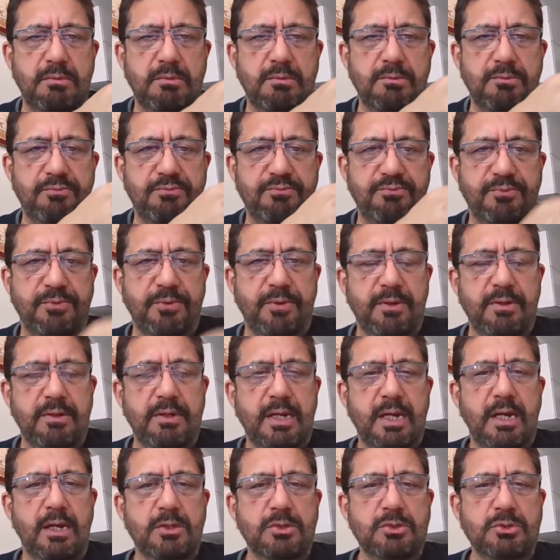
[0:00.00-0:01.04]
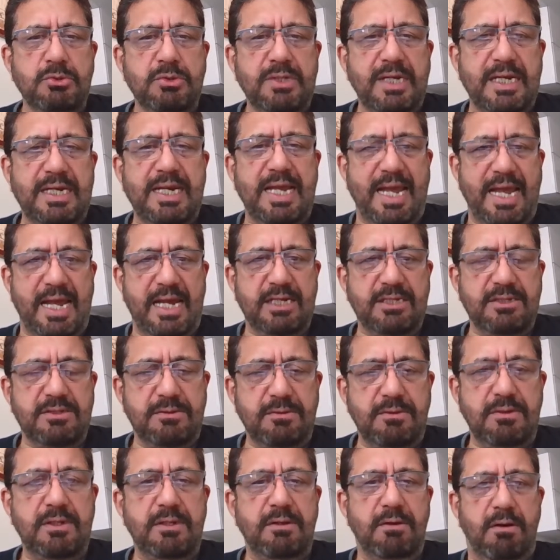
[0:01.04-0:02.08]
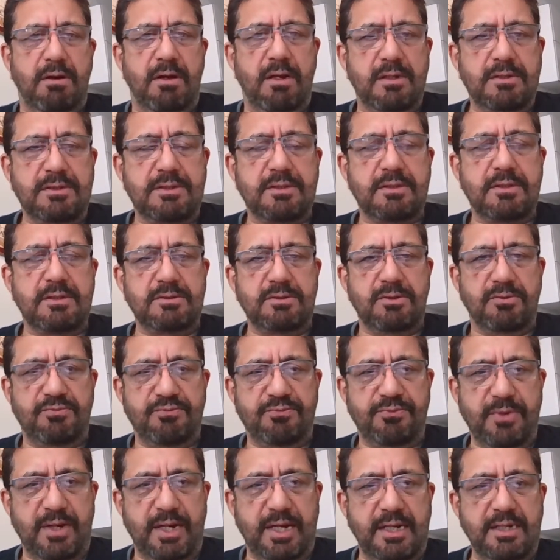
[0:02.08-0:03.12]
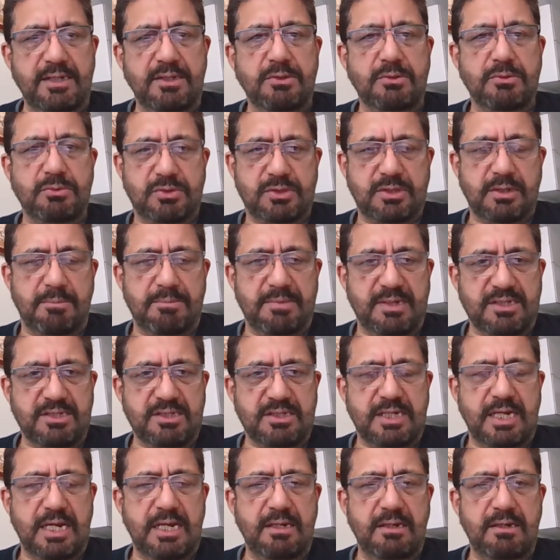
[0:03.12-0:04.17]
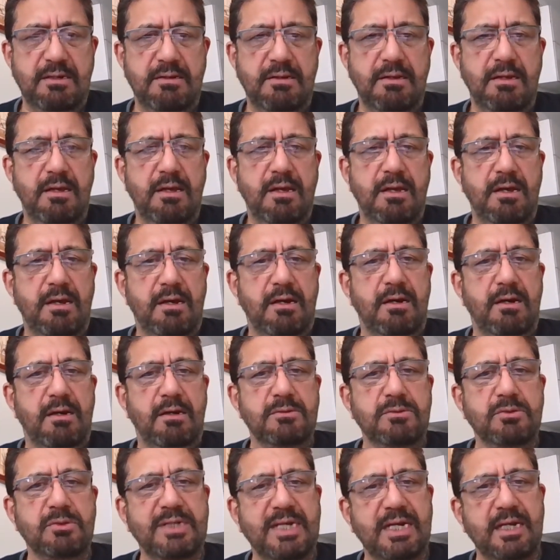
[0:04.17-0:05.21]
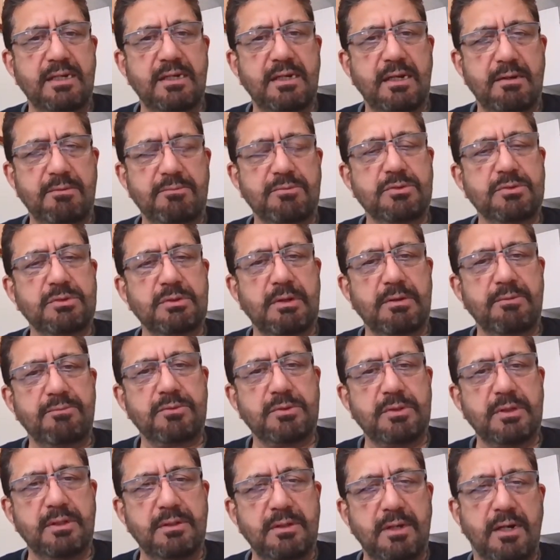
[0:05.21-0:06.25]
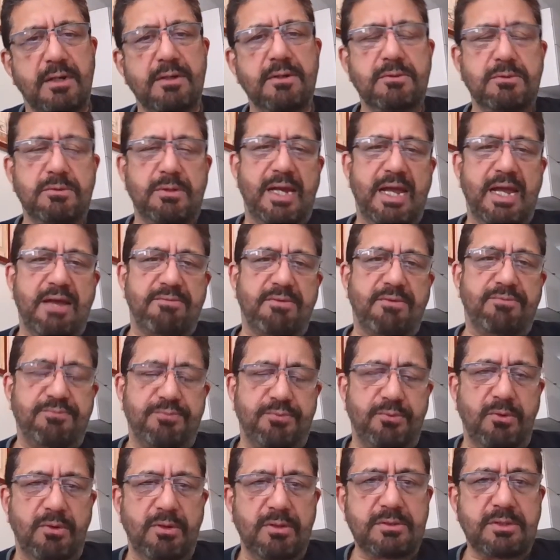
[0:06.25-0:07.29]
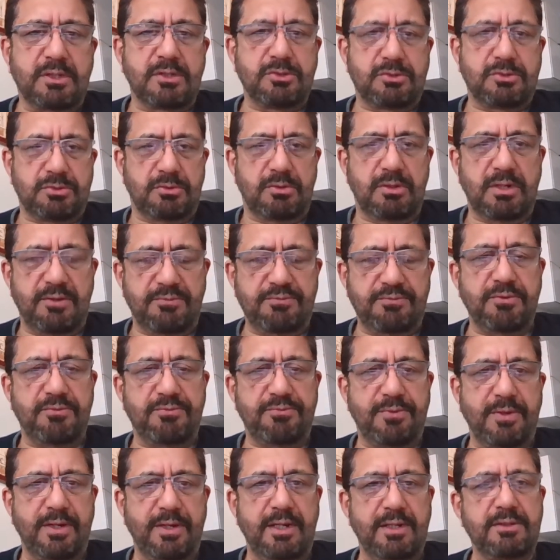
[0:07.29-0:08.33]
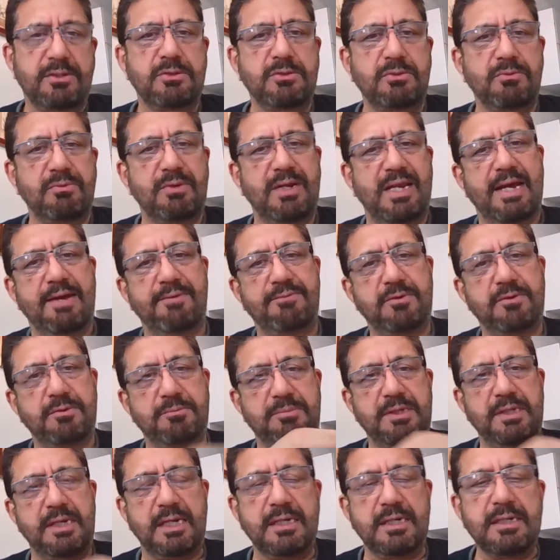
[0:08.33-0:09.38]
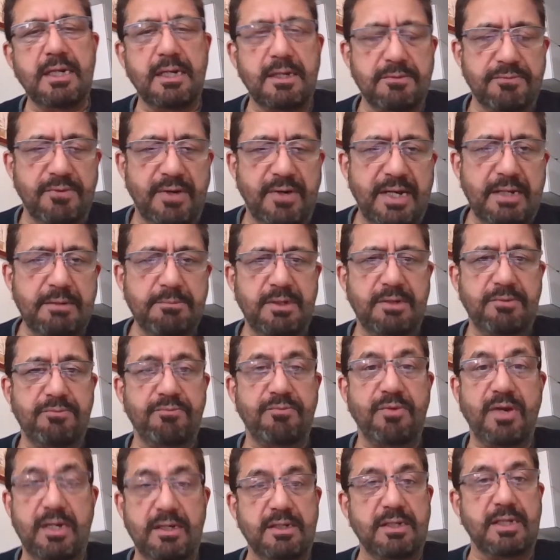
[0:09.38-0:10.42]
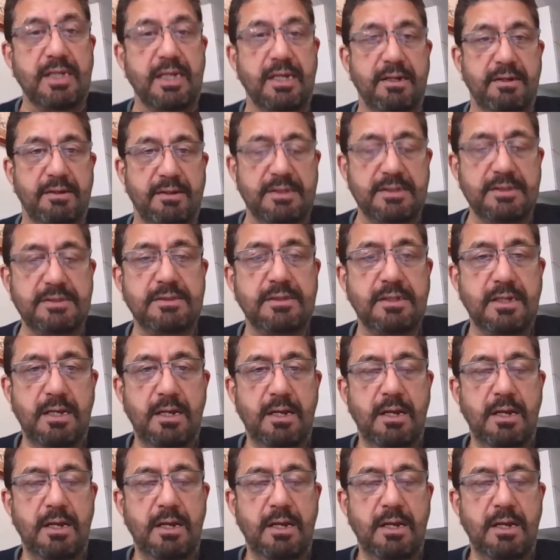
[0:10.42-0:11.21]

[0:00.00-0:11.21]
for you can actually alter your fate to some extent. You cannot in order to have a full control of your fate, you will have to be in an environment when there is